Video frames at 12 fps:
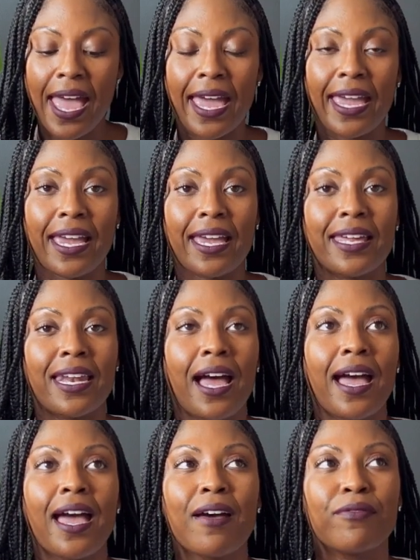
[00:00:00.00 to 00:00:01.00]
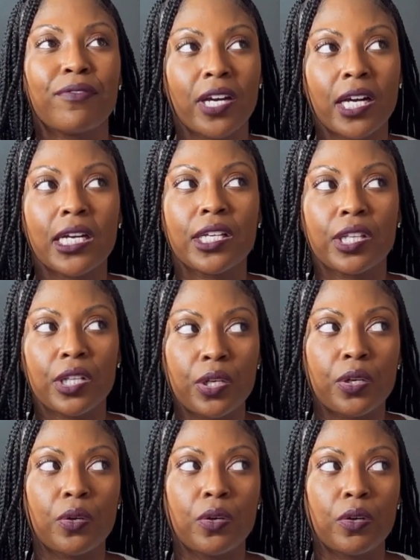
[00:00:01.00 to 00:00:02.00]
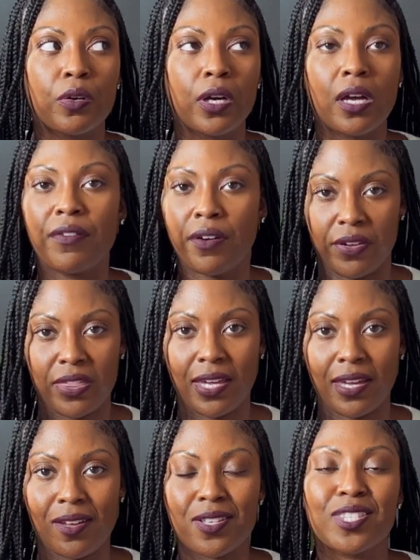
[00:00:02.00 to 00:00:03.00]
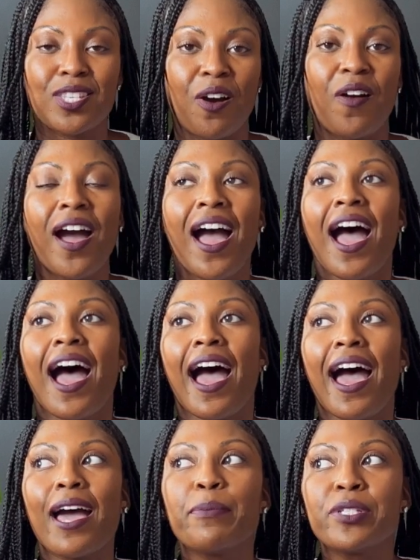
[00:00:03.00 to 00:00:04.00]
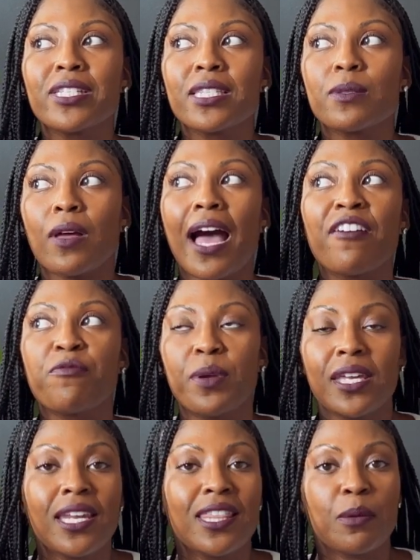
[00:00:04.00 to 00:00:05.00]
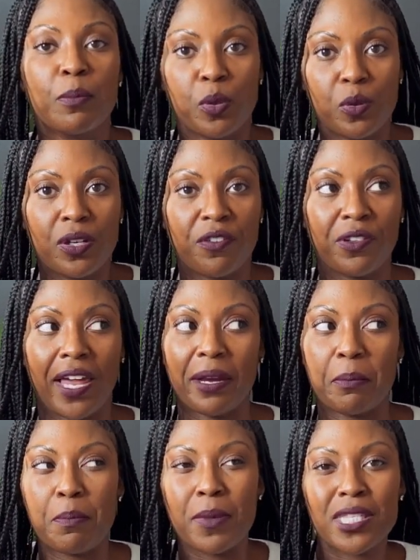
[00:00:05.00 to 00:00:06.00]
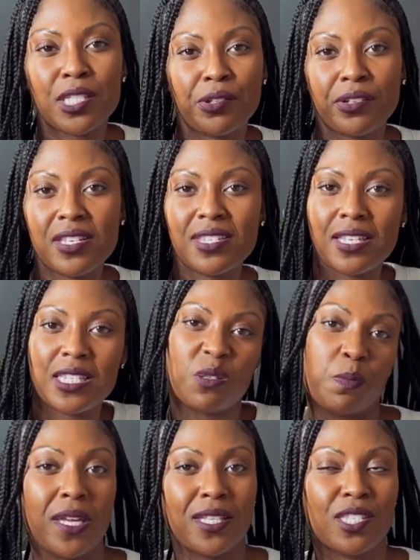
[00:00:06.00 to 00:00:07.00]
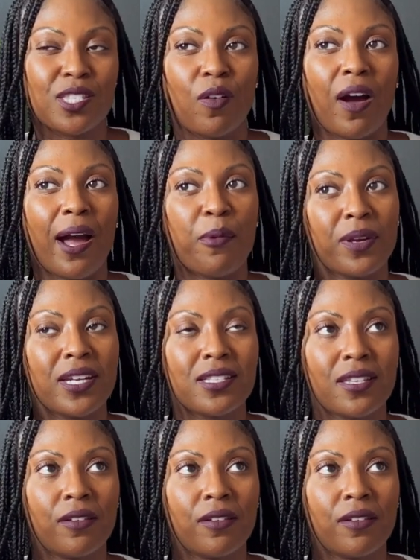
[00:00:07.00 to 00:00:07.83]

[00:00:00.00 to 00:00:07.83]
and I have very little of everything else. So I've been in the mood of like mystery suspense. So I went into the